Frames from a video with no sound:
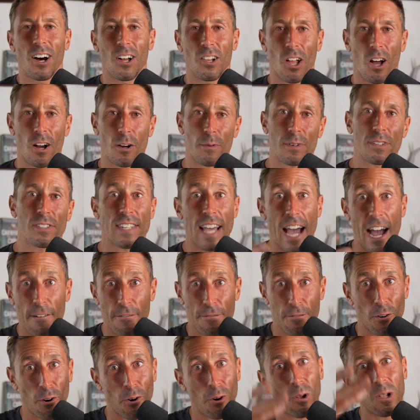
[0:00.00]
along with
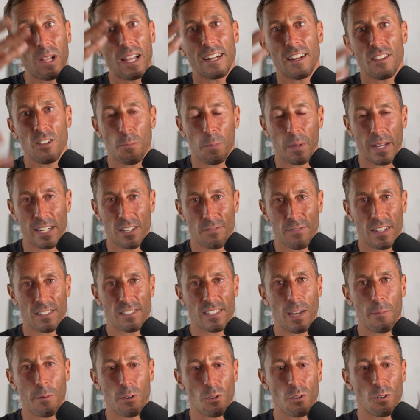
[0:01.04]
safrole and other plant
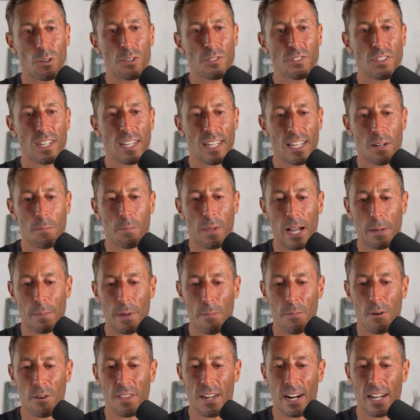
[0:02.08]
defense chemicals in black
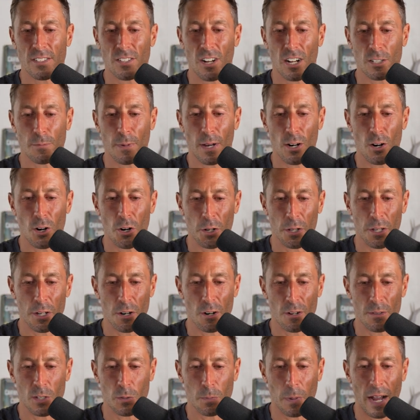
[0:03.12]
pepper that I talked about
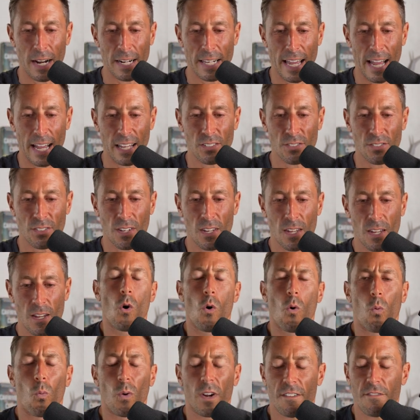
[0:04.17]
earlier in this podcast.
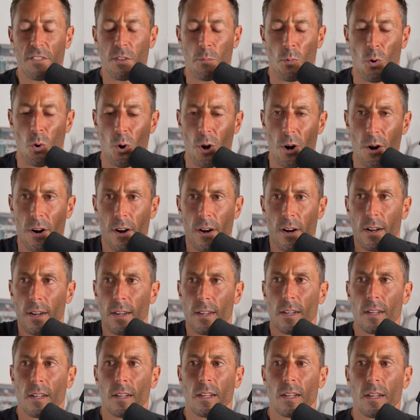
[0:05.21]
One of the more
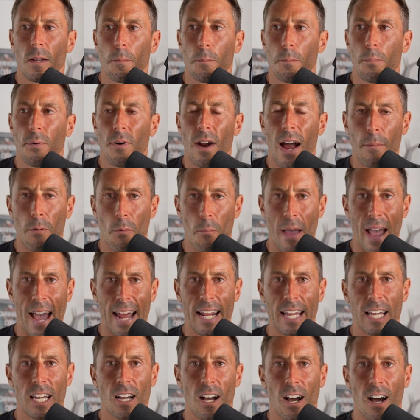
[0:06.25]

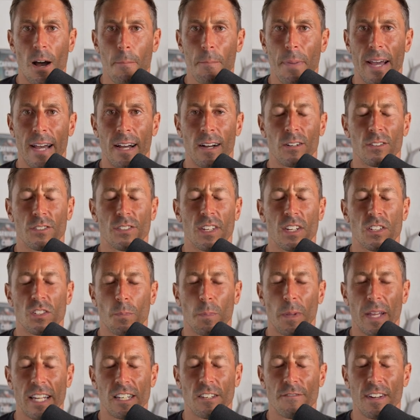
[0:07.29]
problematic compounds that is
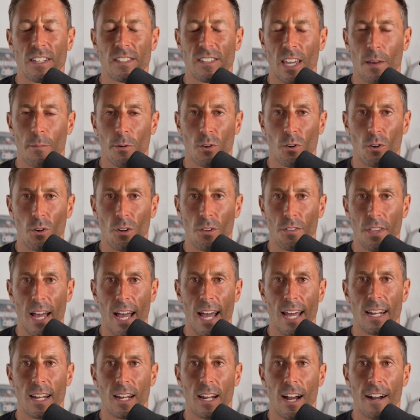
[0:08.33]
a plant defense chemical
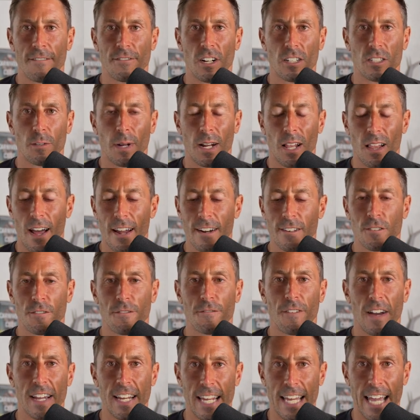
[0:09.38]
that I've talked about a lot is
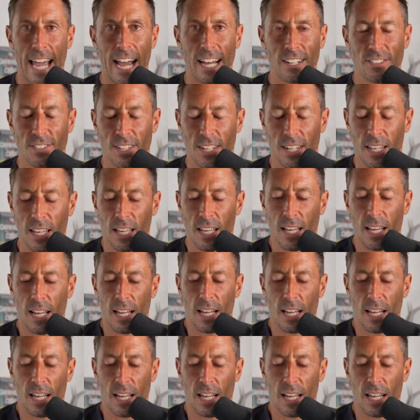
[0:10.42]
phytic acid.